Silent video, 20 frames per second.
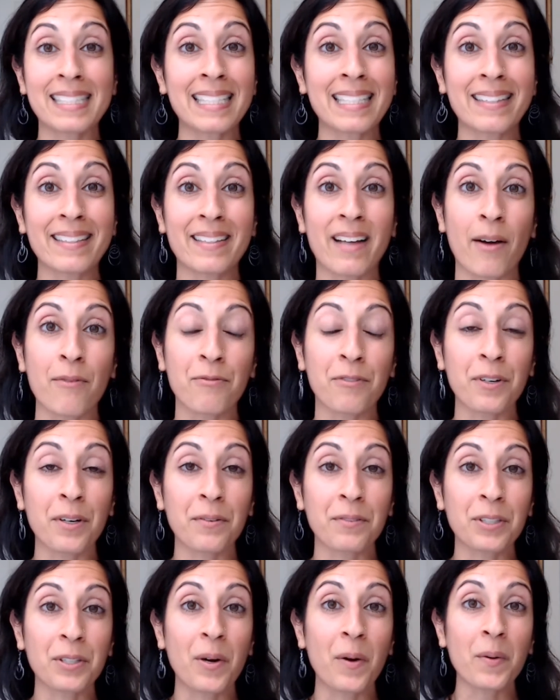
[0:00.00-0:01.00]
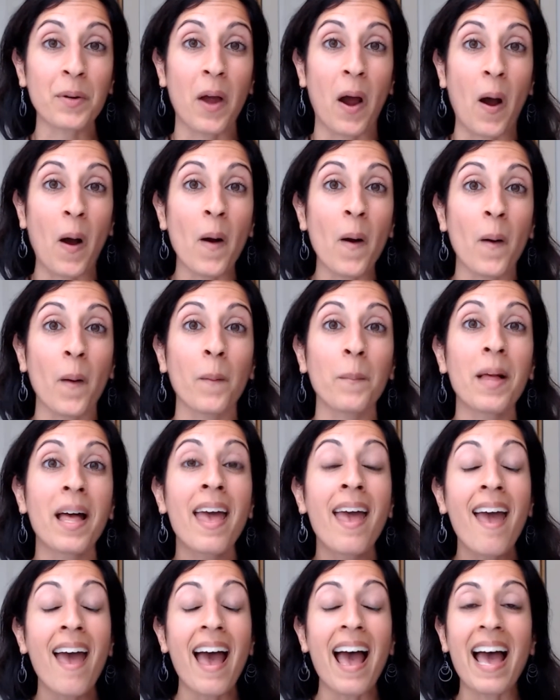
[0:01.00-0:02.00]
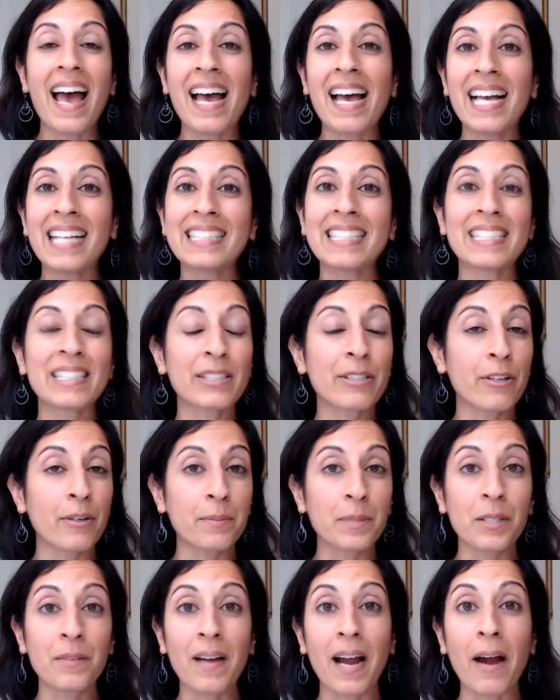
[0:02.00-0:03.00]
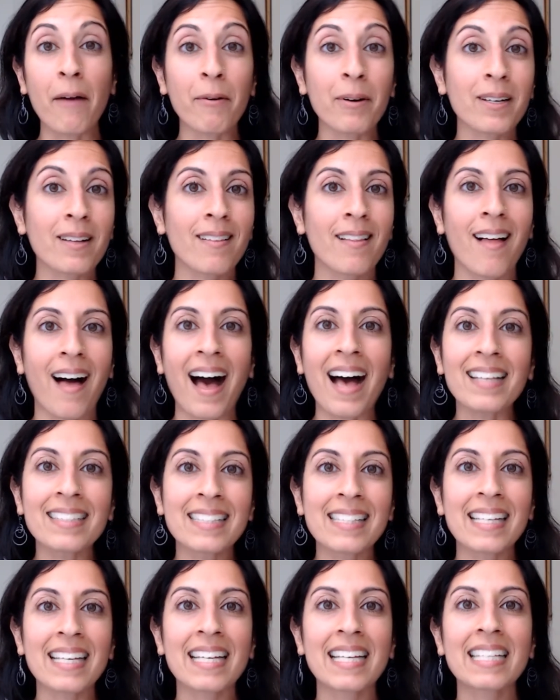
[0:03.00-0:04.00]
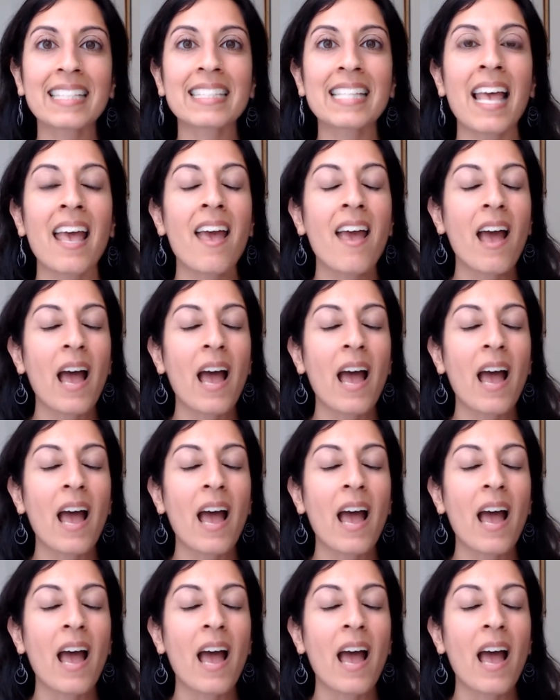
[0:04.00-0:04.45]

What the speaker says: in the comfort of your own home. And in terms of our classes,